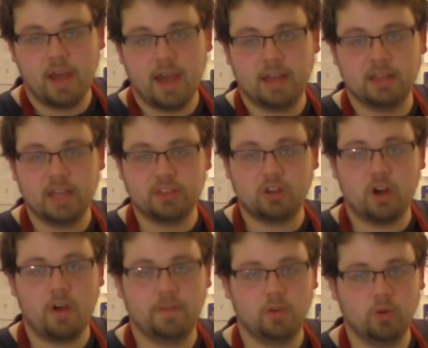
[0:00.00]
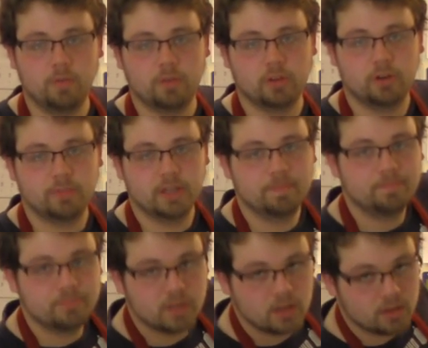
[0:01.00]
and let the coffee cool for a little bit.
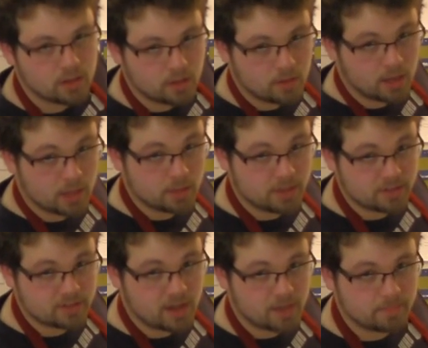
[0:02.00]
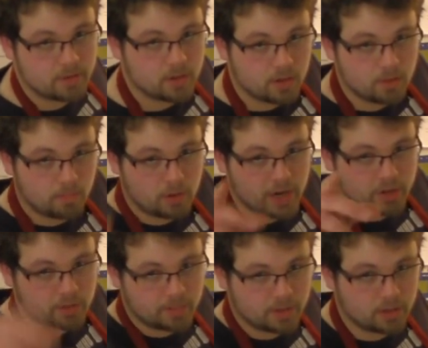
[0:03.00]
In the meantime, bring
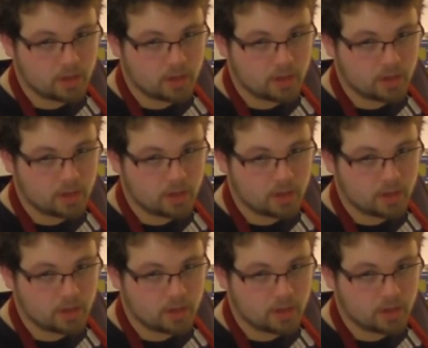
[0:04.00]
out the big